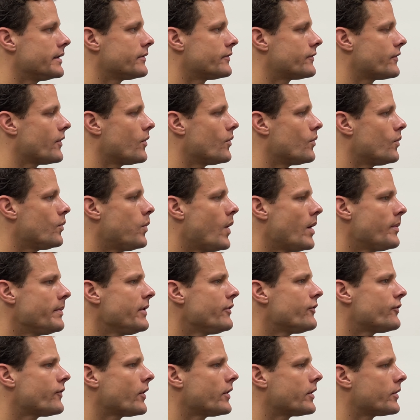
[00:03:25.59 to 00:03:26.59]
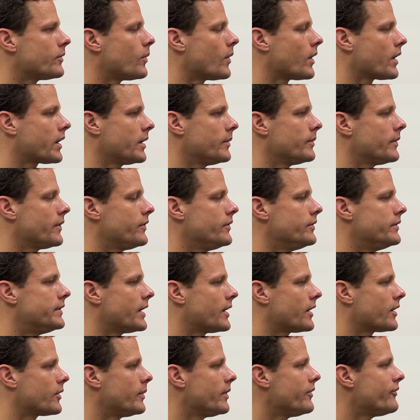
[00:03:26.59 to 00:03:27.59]
So when we started working with you,
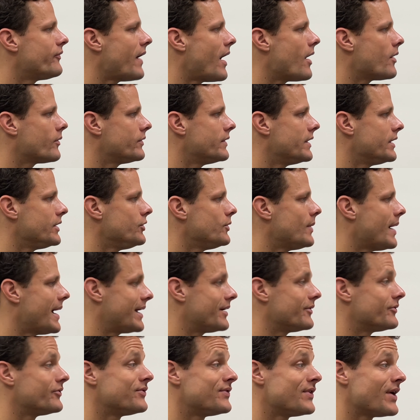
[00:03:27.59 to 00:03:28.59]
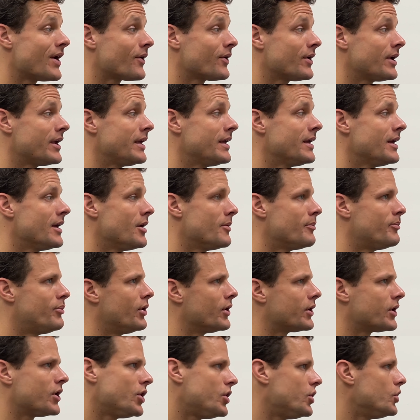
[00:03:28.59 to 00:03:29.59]
Derick, we found that you had a very
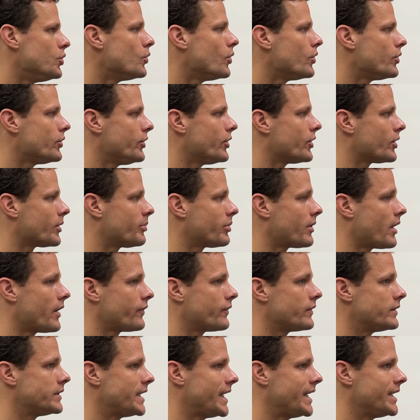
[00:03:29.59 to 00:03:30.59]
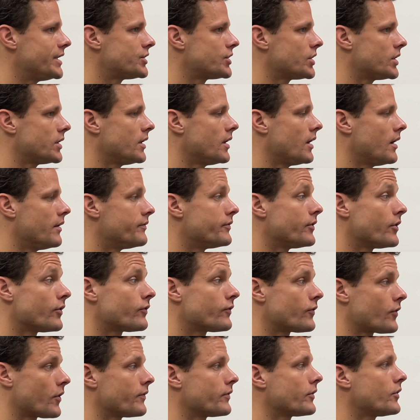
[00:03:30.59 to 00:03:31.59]
peculiar presentation of your
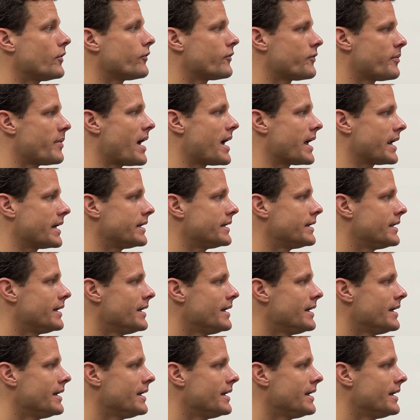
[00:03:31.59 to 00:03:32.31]
cervical spine.